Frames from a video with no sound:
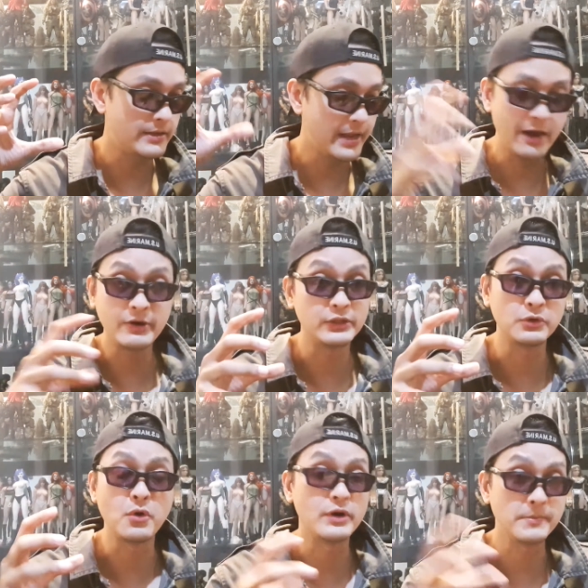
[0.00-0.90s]

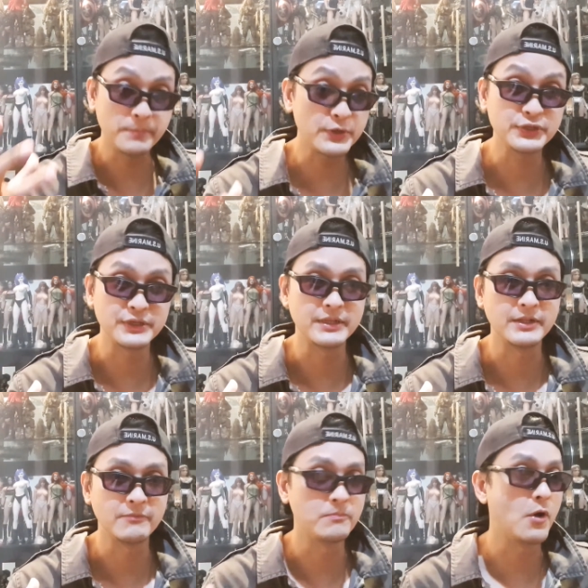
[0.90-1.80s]
character or the
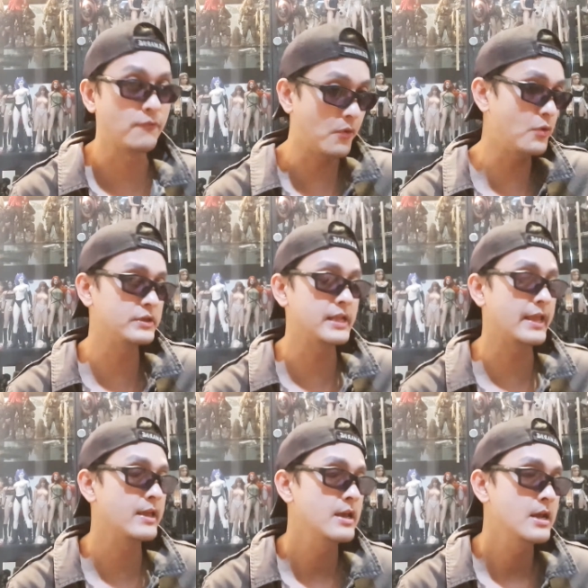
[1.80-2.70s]
person, of course,
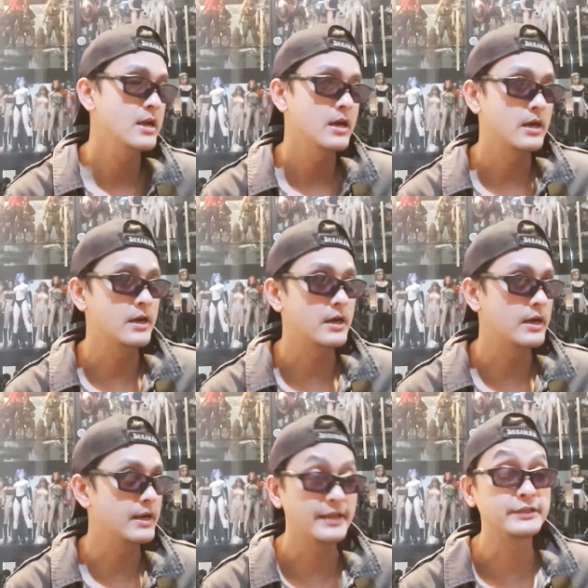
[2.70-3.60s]
like
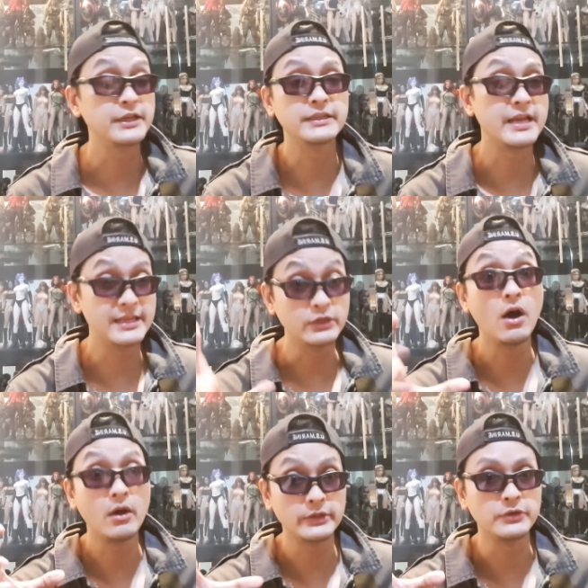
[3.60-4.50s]
let's just say these
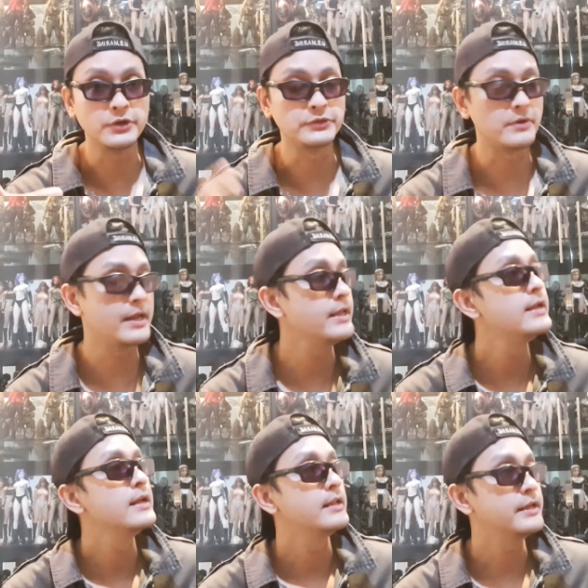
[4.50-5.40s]
HOTTOYS, right?
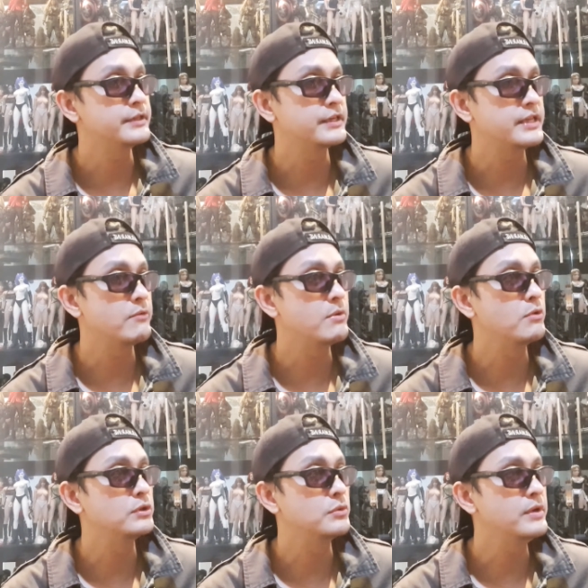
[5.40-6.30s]
Let's just say we
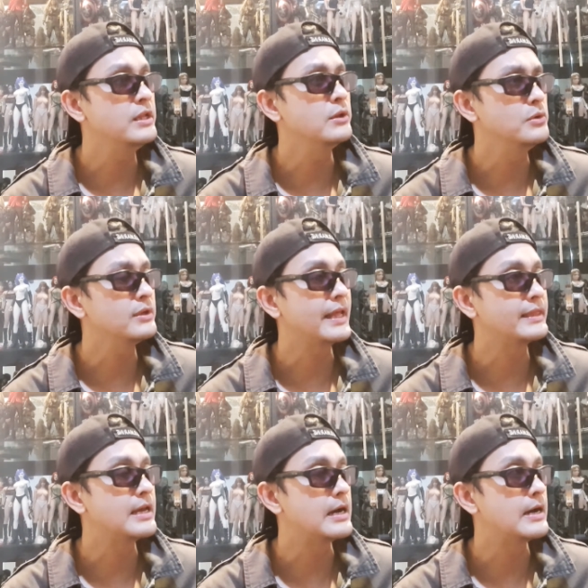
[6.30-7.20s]
want to really look
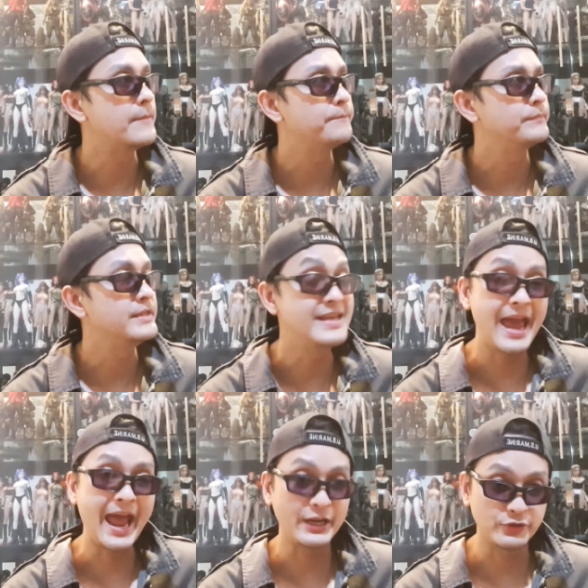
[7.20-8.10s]
like the
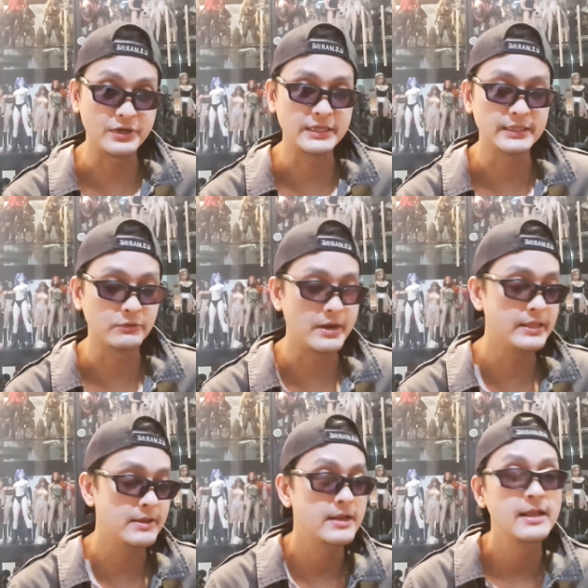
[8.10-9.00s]
actress,
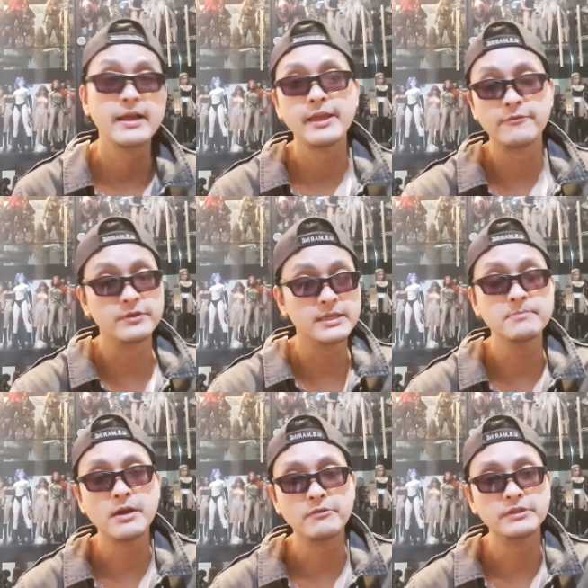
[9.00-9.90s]
right? If you see
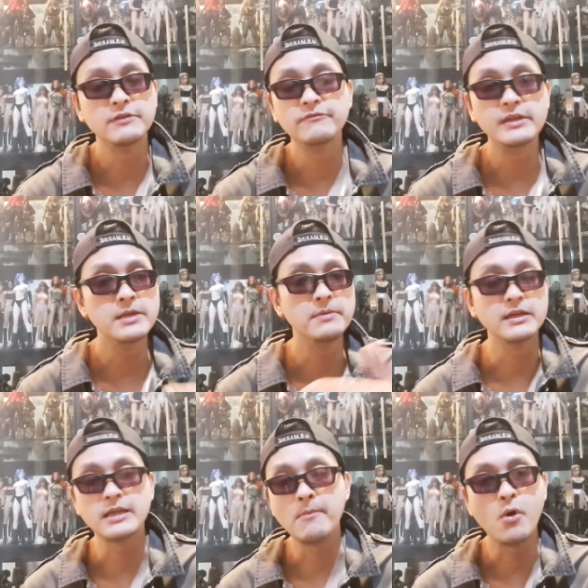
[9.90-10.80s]
my recent video,
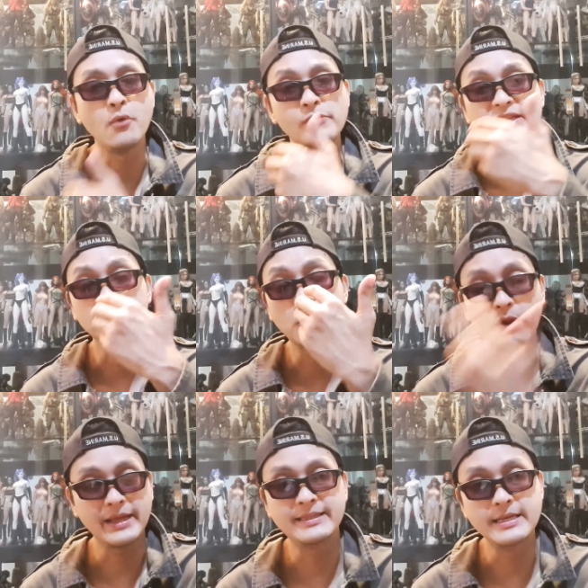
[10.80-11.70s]
because I'm always
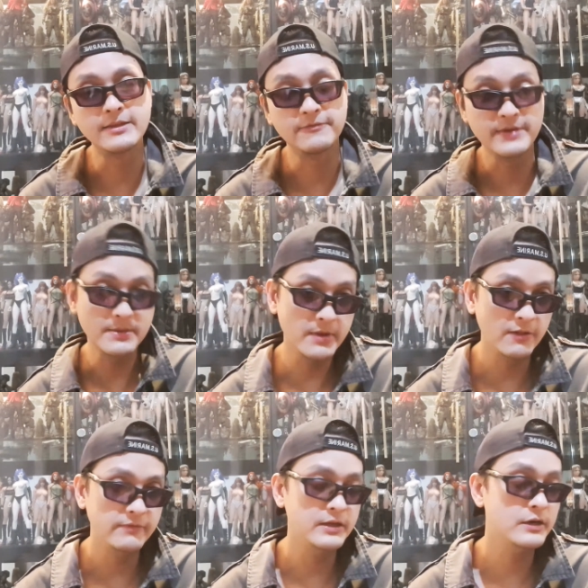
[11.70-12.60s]
collecting the female
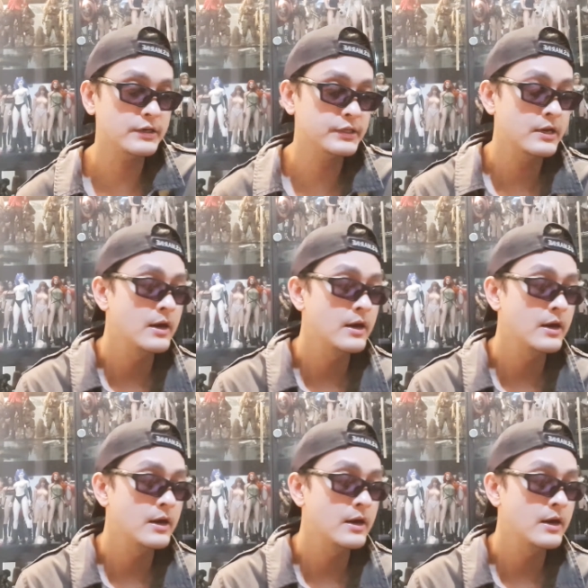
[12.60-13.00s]
figures,